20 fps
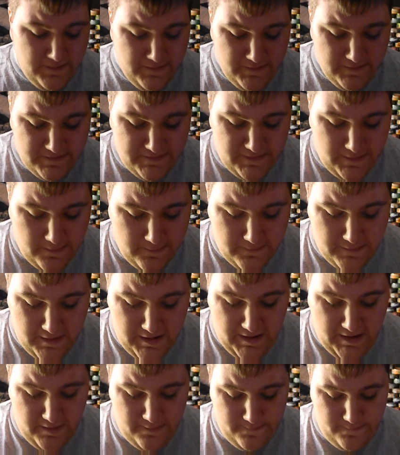
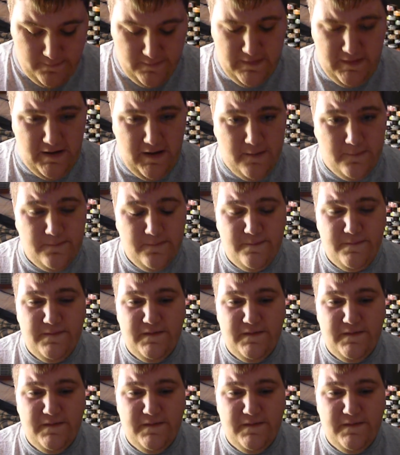So, you know,